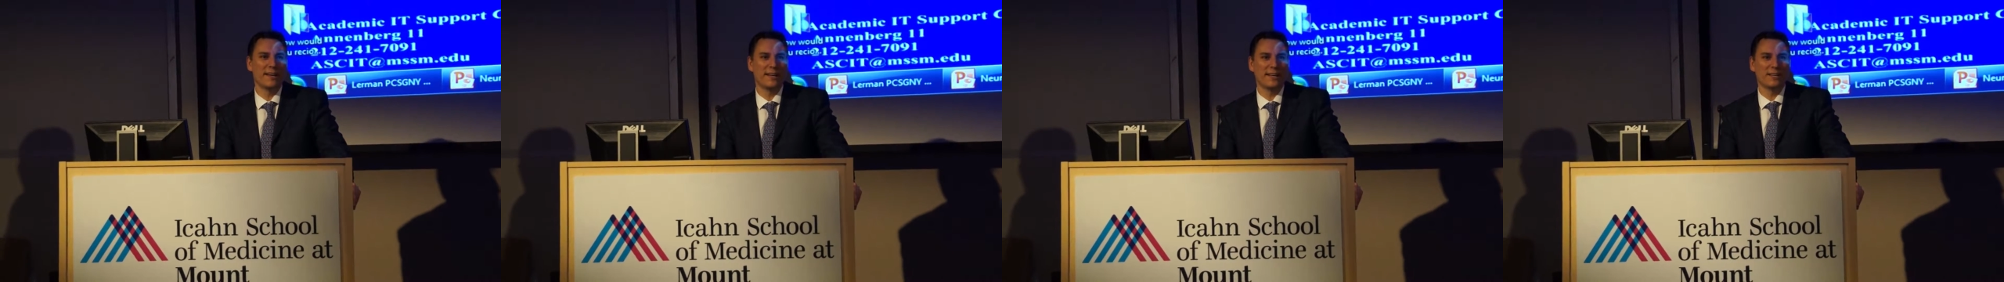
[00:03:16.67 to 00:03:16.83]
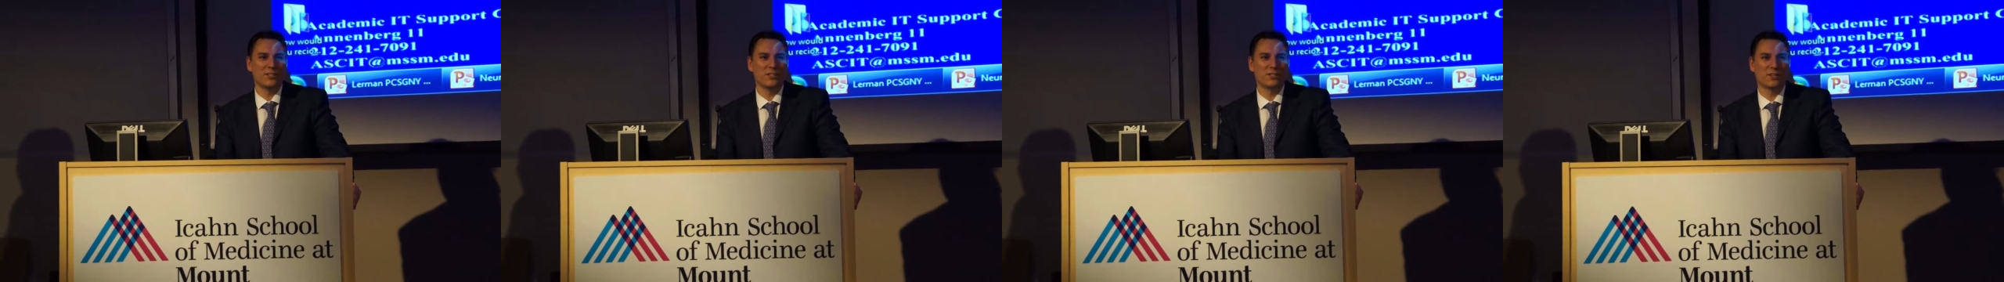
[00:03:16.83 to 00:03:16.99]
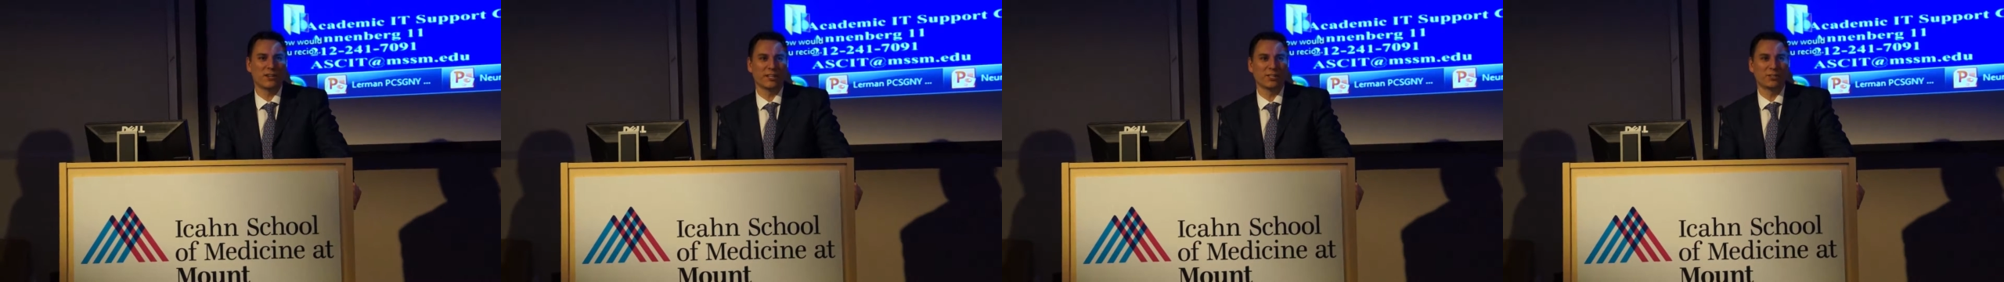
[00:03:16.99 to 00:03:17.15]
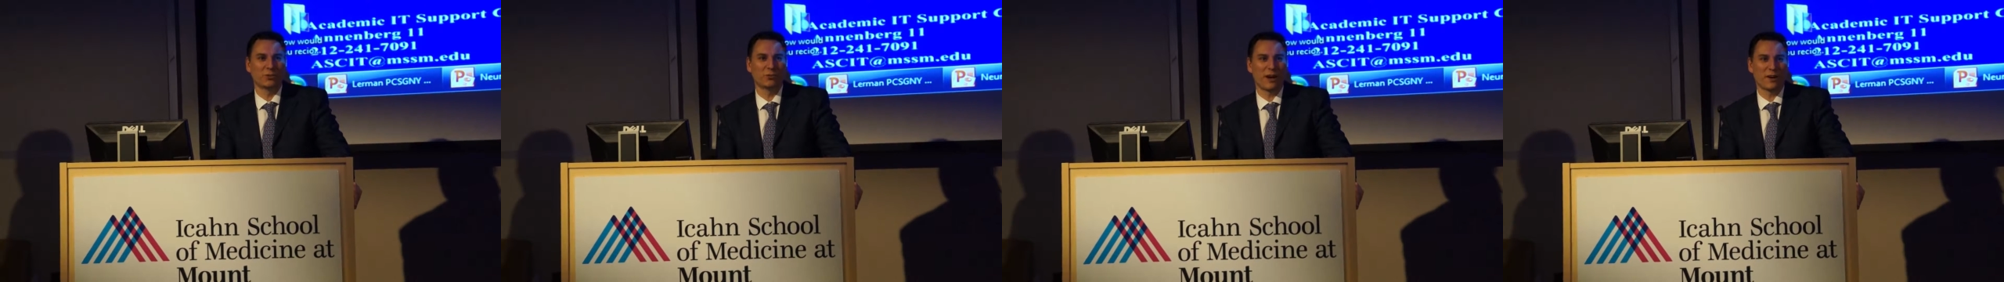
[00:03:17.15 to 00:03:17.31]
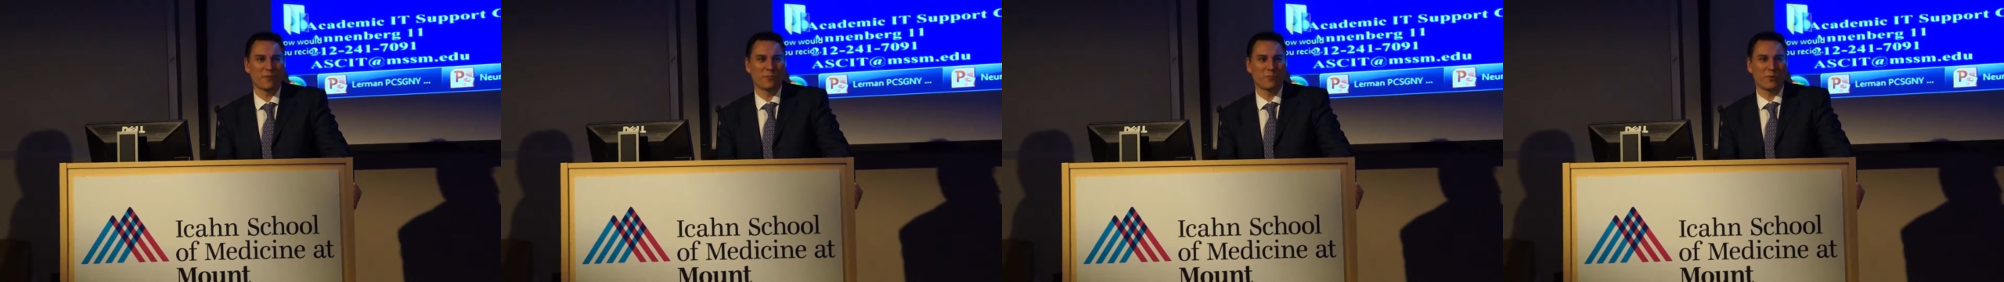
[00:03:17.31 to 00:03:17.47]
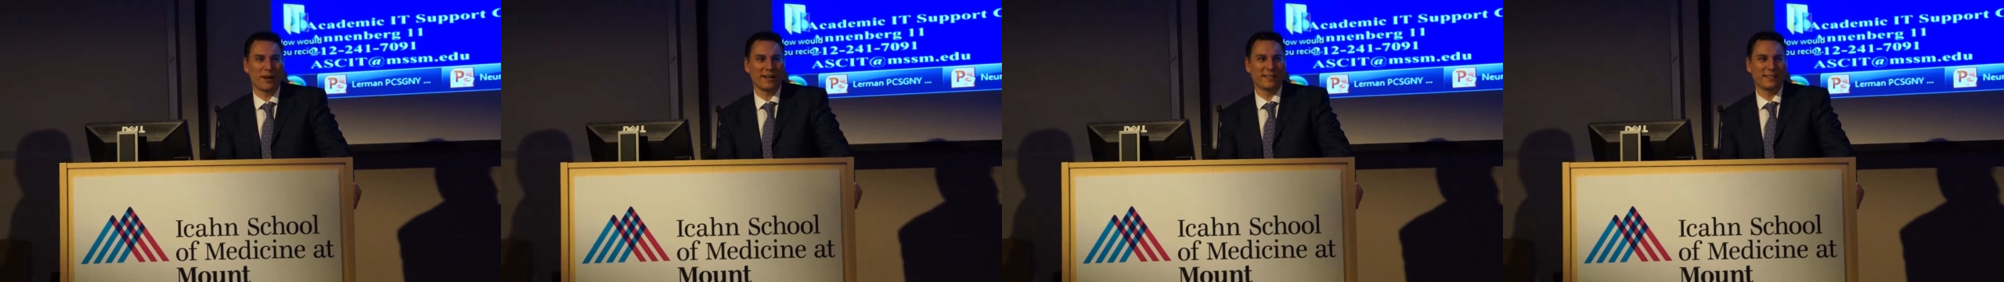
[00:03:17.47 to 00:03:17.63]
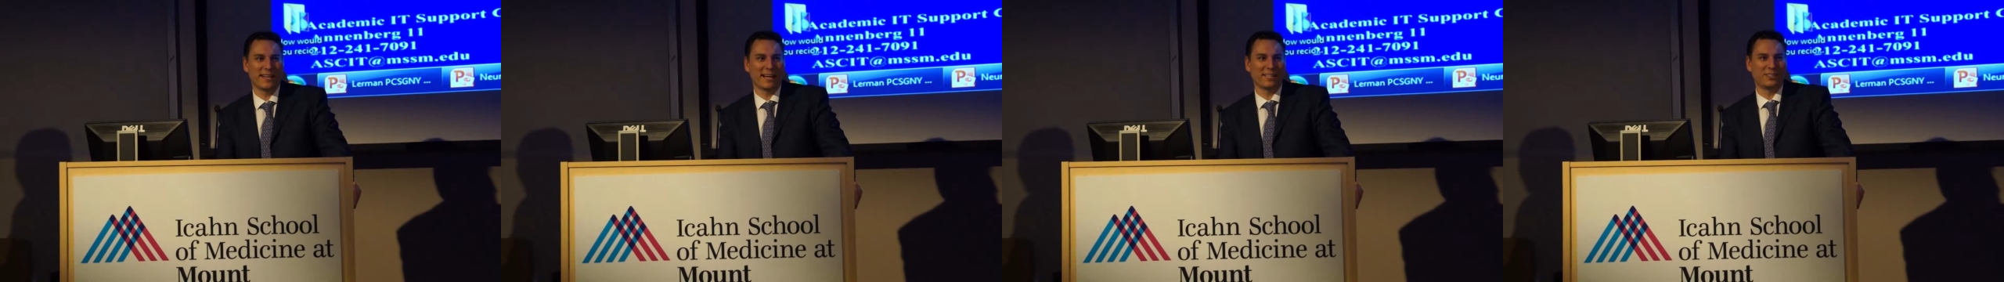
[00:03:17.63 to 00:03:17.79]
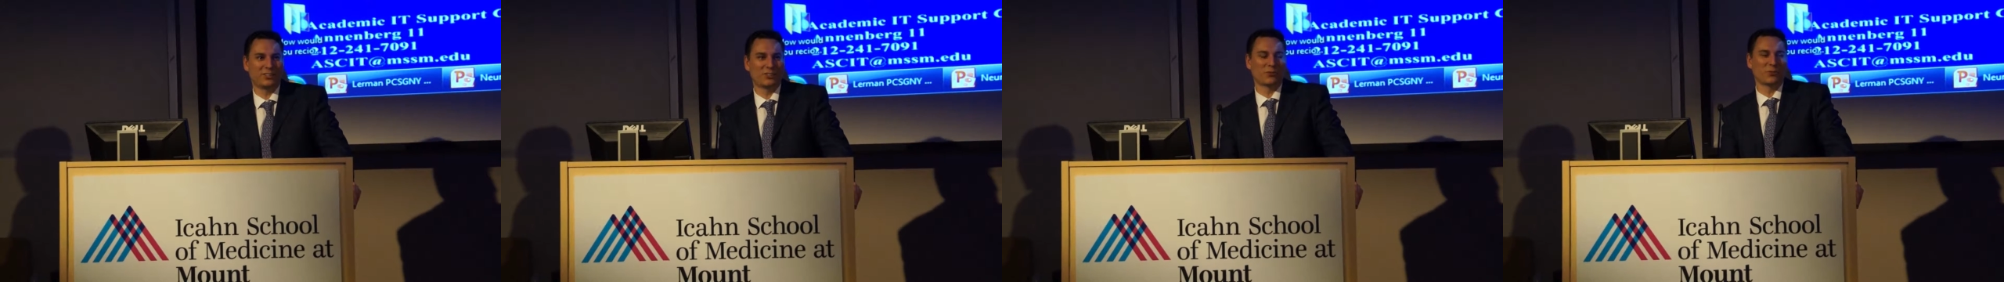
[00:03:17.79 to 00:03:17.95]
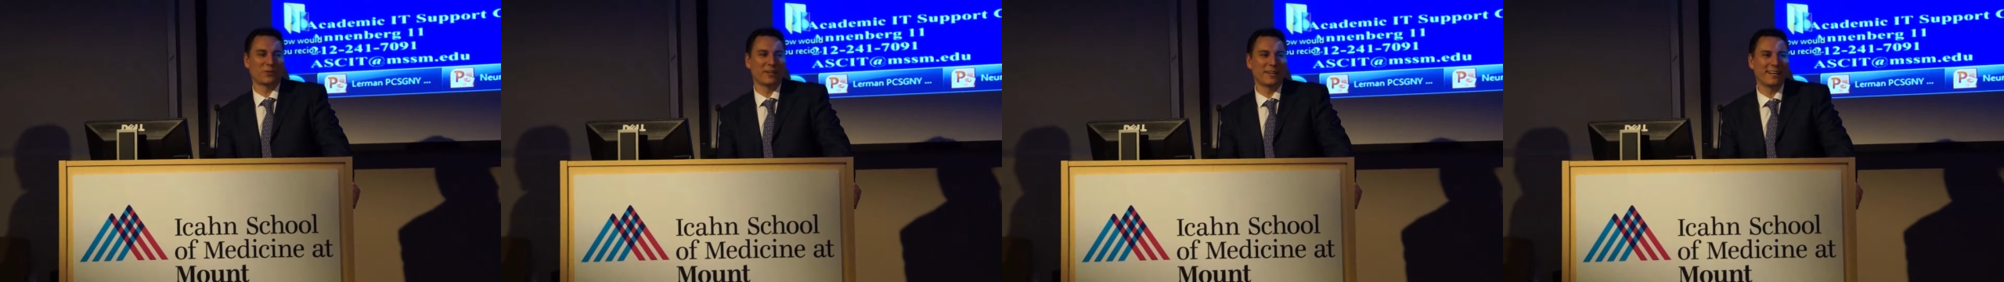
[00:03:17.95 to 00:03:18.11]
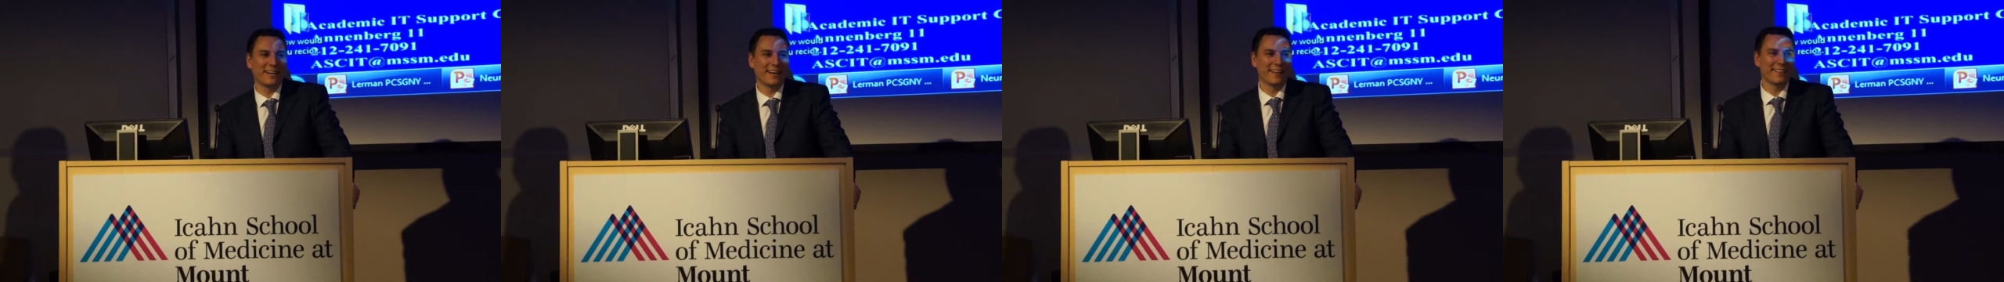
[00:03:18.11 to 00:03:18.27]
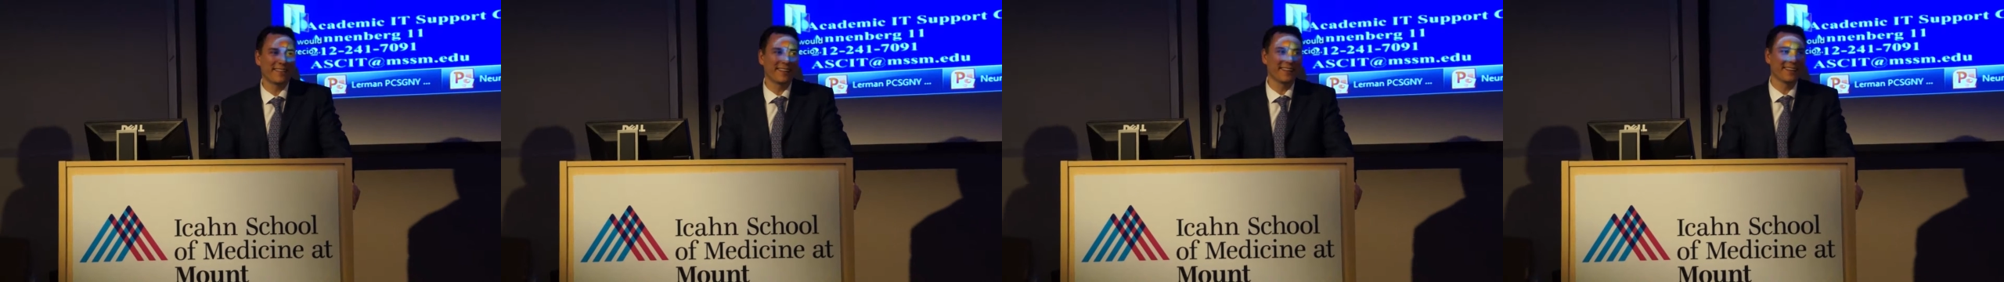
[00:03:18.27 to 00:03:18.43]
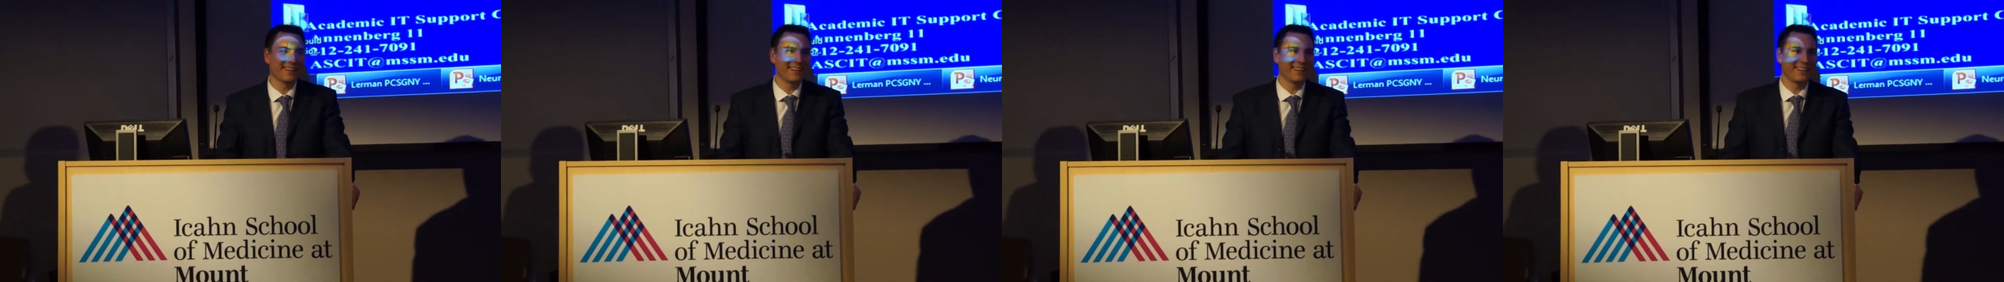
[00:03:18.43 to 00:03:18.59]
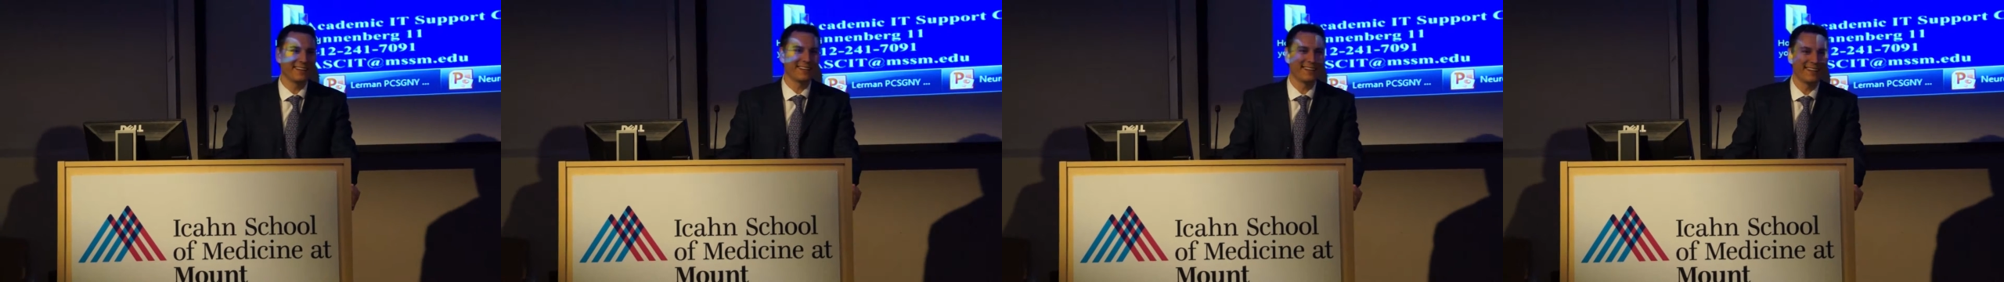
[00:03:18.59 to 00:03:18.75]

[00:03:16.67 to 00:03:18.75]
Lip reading: is going to try to break that streak, I think,